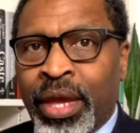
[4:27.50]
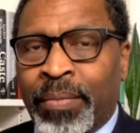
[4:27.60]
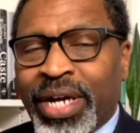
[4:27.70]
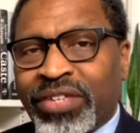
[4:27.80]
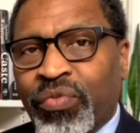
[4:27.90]

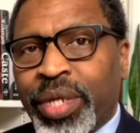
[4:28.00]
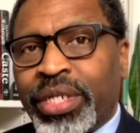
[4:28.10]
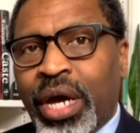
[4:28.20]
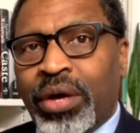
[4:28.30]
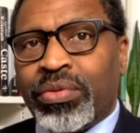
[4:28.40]
Because if we
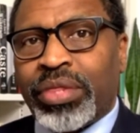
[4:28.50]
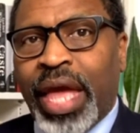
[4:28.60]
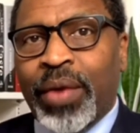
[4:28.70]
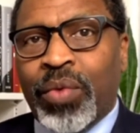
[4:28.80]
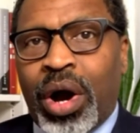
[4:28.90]
don't,
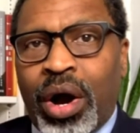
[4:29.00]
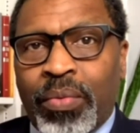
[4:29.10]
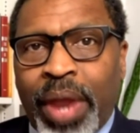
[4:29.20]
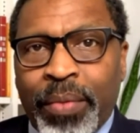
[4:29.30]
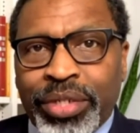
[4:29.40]
they will
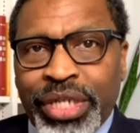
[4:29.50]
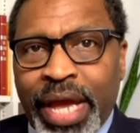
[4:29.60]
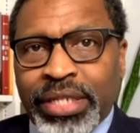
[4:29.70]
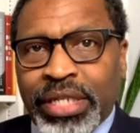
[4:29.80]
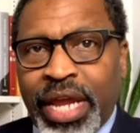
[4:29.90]
they will
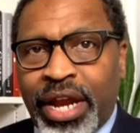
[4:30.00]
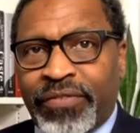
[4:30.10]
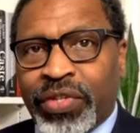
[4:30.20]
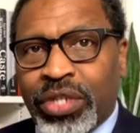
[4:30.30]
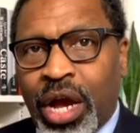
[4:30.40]
change the
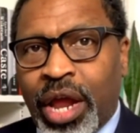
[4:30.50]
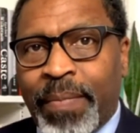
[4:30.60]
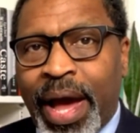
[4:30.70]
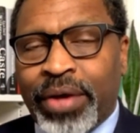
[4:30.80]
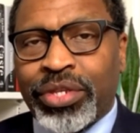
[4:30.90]
narrative of talking
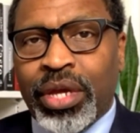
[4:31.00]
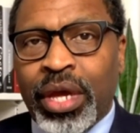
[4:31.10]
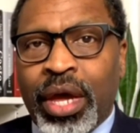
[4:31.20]
about